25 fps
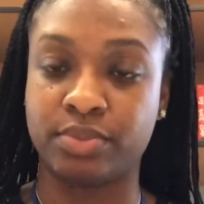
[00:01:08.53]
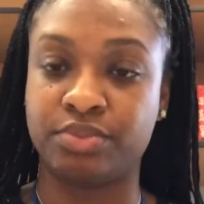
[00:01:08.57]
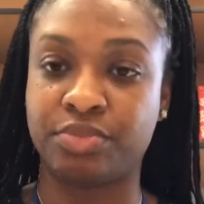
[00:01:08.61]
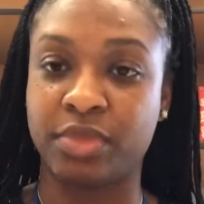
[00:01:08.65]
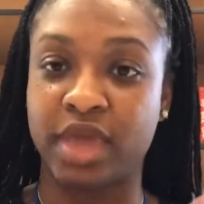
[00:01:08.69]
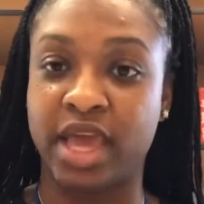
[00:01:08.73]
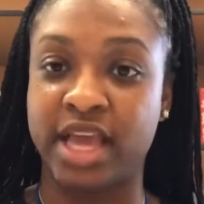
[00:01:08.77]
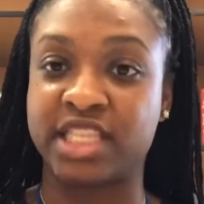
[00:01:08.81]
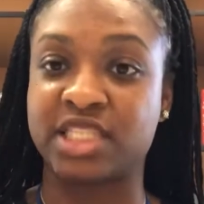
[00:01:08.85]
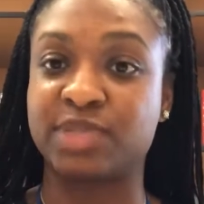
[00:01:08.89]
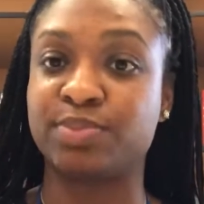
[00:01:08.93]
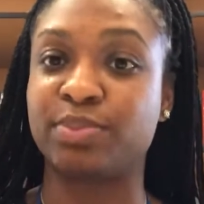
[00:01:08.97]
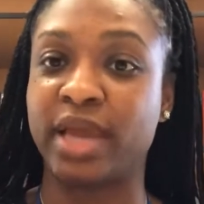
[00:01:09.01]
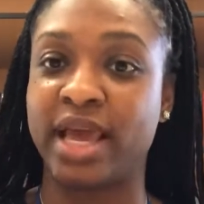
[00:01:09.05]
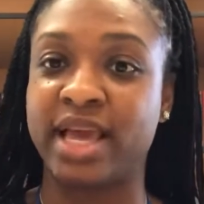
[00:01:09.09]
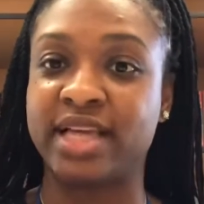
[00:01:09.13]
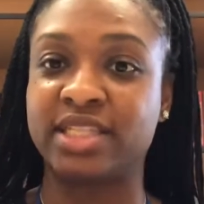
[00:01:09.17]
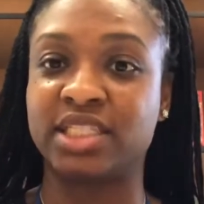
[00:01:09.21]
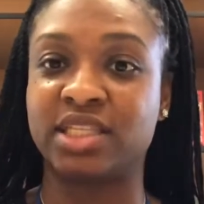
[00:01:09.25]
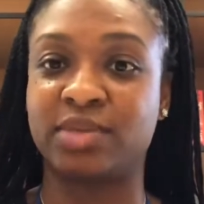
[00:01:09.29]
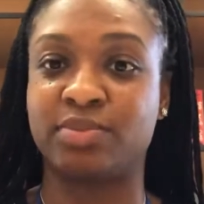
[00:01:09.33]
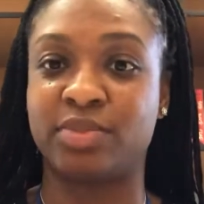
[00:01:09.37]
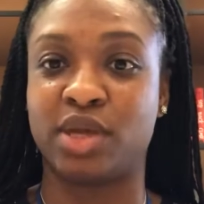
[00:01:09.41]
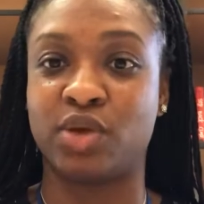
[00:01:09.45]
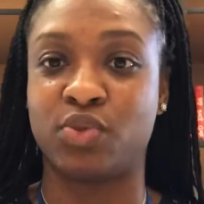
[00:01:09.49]
Explain
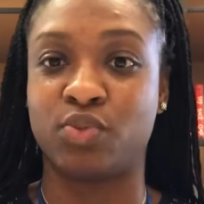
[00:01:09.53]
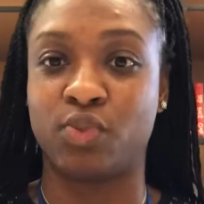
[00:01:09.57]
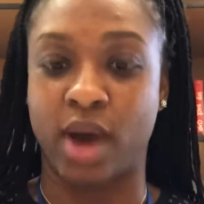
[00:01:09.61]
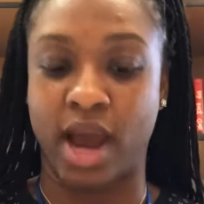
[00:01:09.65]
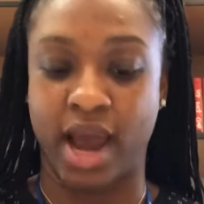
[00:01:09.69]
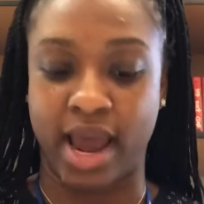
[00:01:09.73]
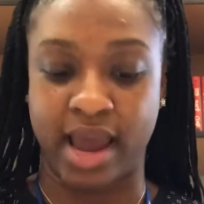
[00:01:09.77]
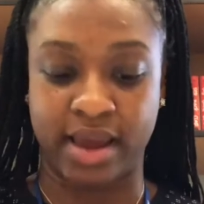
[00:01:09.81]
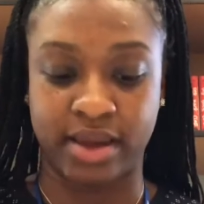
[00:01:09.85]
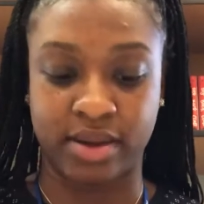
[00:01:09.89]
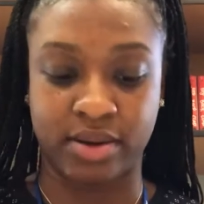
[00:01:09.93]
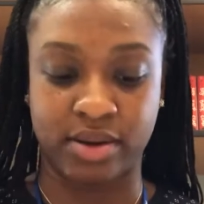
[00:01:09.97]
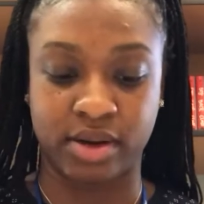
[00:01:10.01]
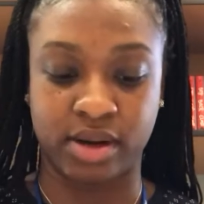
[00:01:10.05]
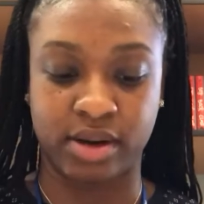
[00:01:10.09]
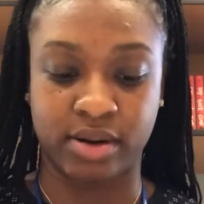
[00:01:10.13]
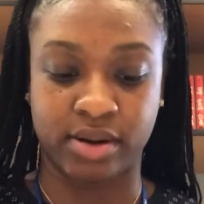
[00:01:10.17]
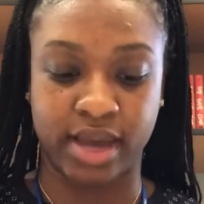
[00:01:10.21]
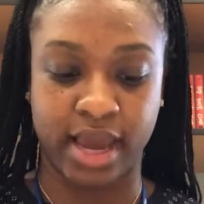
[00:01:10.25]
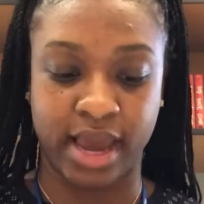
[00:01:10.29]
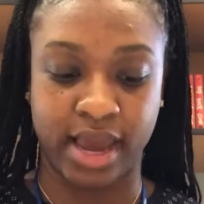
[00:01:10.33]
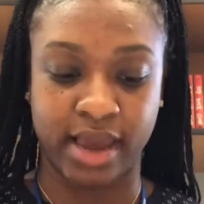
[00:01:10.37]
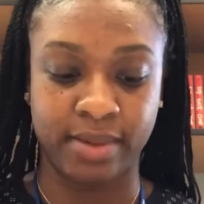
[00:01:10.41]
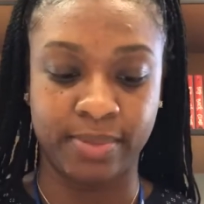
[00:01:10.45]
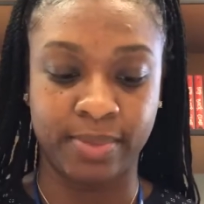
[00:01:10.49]
to me why,
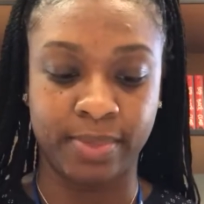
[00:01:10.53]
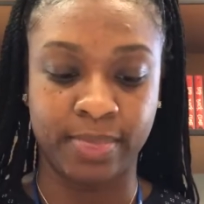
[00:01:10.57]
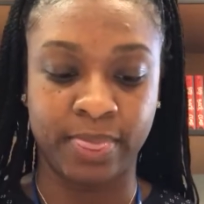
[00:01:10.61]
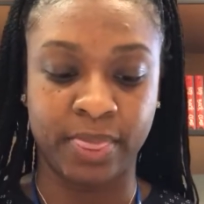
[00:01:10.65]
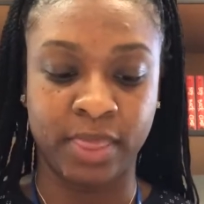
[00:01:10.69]
okay?